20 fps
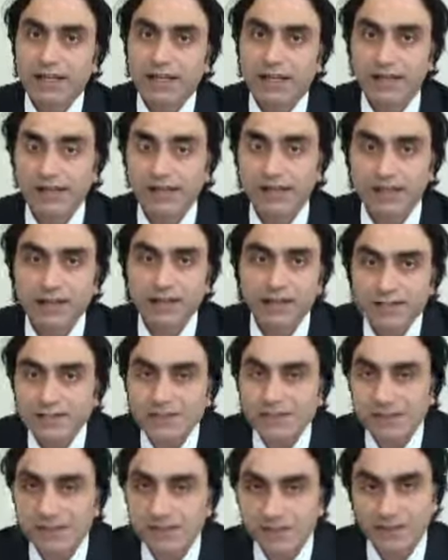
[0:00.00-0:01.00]
and their
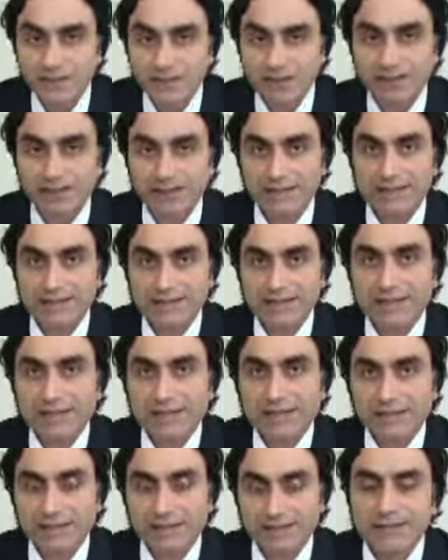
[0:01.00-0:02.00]
shirk,
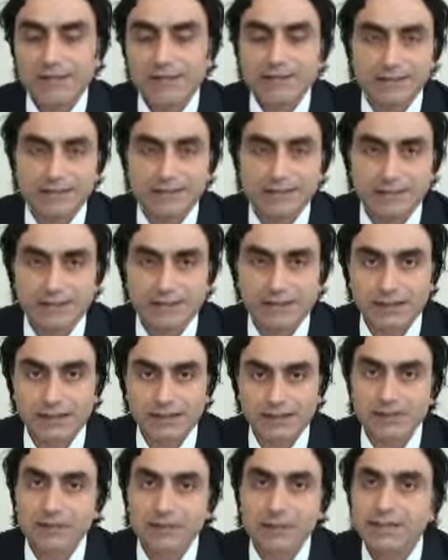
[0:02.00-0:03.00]

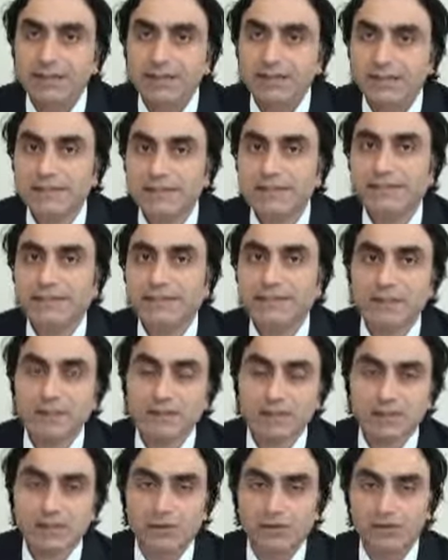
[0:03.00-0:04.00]
the main reason
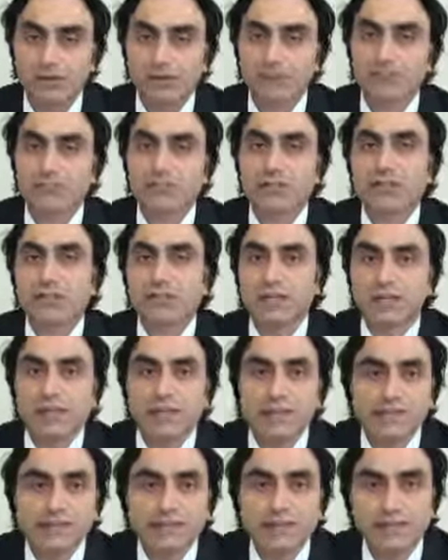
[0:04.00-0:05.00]
which
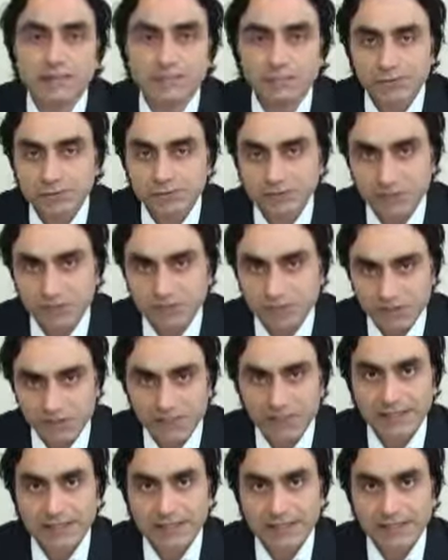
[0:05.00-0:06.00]
led them to
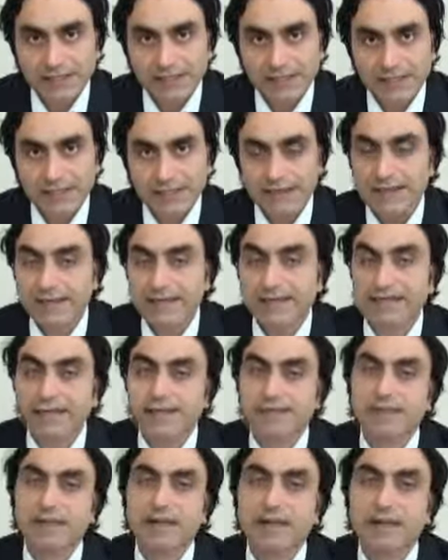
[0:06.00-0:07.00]
shirk
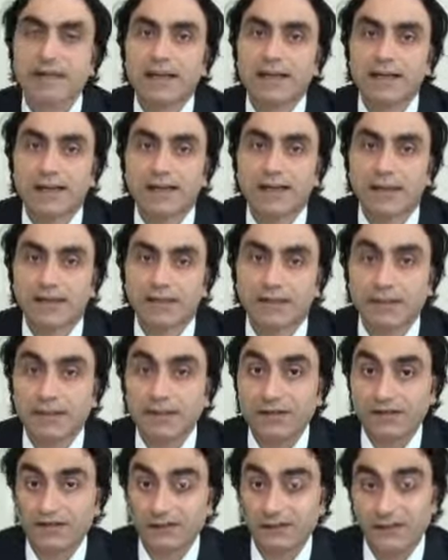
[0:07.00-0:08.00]
is
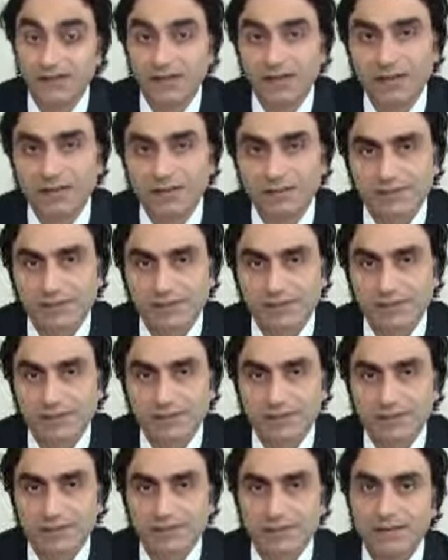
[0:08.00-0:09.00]
their desires,
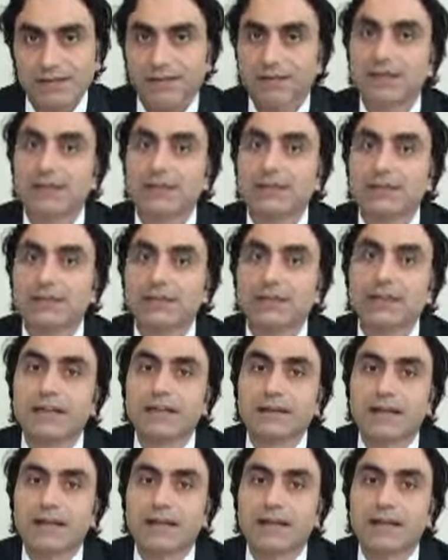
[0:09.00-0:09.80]
their